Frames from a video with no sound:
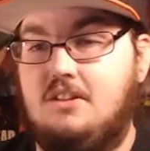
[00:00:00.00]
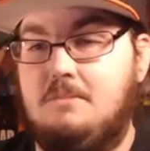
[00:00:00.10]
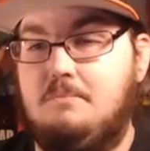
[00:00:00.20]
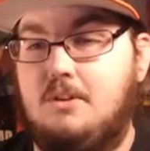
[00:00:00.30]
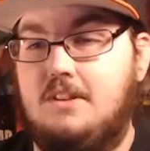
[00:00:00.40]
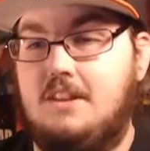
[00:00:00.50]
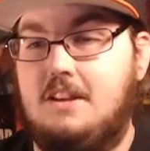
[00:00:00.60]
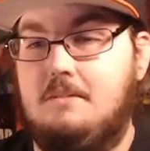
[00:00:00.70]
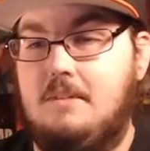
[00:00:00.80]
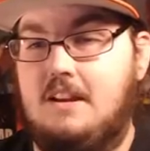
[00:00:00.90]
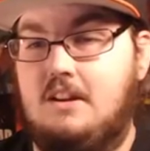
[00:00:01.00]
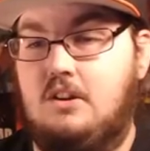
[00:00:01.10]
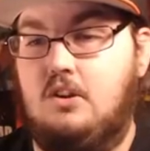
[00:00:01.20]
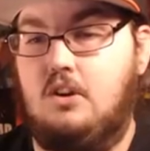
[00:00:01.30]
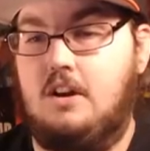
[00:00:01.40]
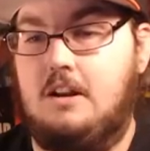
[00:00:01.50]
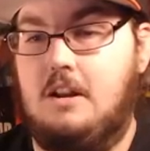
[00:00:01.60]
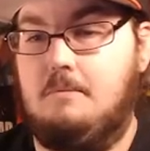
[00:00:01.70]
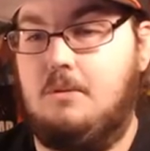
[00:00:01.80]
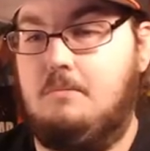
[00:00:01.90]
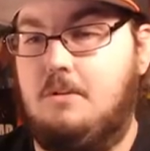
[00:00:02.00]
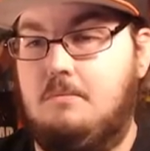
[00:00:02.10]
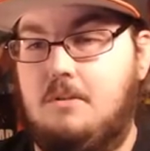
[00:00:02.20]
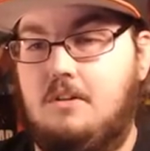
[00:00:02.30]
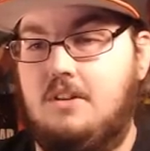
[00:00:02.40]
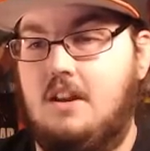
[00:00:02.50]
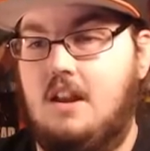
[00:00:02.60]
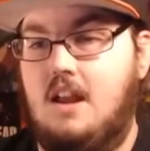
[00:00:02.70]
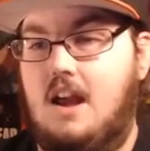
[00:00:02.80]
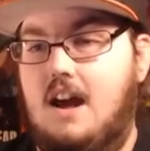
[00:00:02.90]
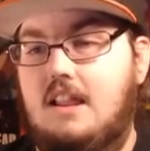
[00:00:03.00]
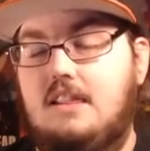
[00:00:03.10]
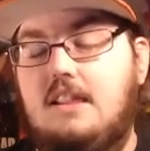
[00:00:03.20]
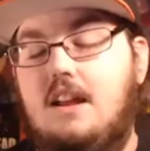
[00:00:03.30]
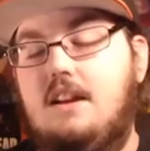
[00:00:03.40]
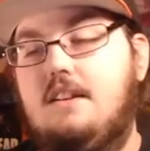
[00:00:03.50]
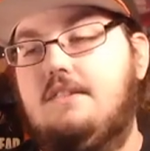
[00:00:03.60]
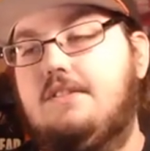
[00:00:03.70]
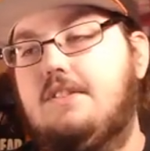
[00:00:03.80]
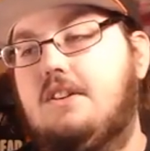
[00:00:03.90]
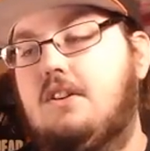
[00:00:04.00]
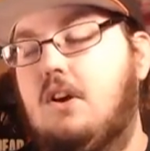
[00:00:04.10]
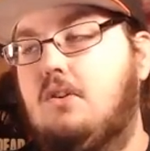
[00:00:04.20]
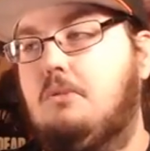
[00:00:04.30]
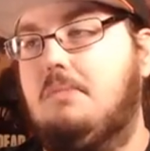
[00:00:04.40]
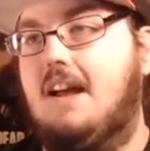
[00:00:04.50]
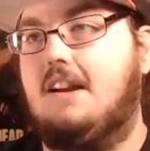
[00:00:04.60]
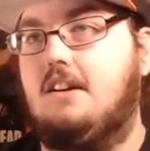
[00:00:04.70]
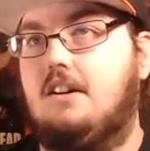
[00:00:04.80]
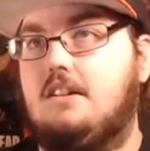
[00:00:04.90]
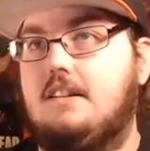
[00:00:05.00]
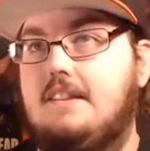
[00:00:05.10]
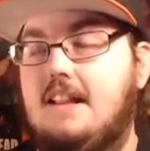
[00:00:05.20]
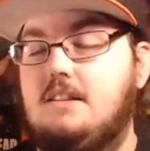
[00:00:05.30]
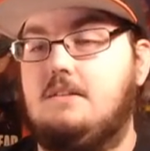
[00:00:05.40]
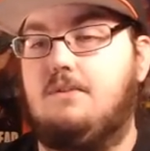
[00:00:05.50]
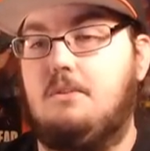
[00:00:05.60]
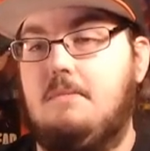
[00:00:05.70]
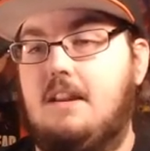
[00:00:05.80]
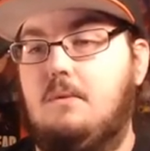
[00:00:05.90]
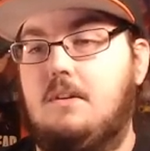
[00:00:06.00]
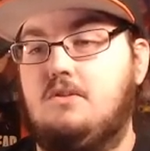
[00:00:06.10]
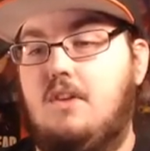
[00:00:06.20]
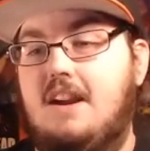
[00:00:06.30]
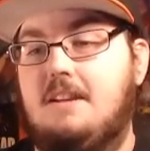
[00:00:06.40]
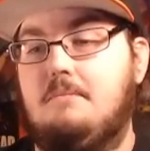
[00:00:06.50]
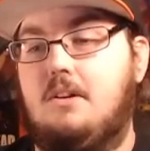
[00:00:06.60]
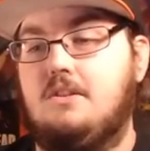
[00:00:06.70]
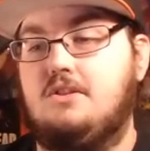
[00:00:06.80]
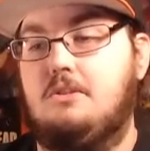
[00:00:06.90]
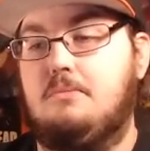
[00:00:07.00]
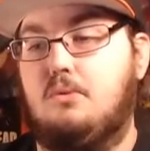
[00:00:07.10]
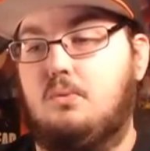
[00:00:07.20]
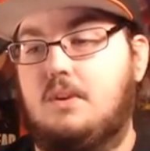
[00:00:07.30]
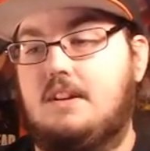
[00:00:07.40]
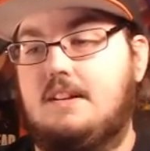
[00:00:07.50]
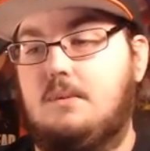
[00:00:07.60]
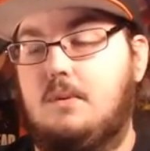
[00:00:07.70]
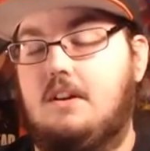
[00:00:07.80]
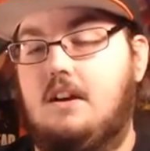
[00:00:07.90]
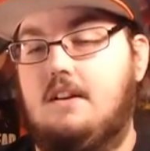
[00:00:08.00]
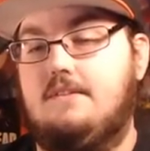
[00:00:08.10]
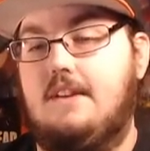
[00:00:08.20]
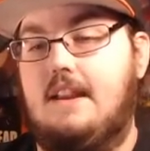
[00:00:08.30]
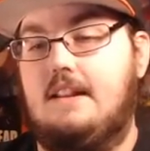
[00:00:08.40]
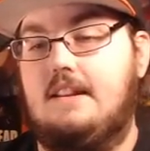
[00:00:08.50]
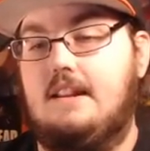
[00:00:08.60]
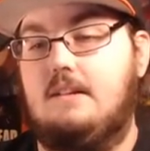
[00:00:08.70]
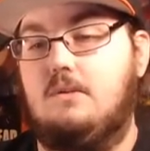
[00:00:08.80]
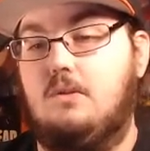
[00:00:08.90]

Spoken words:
going to put them in good. I'm going to put both. I love the Goku Black arc. That's for me when Dragon Ball Super really went off and did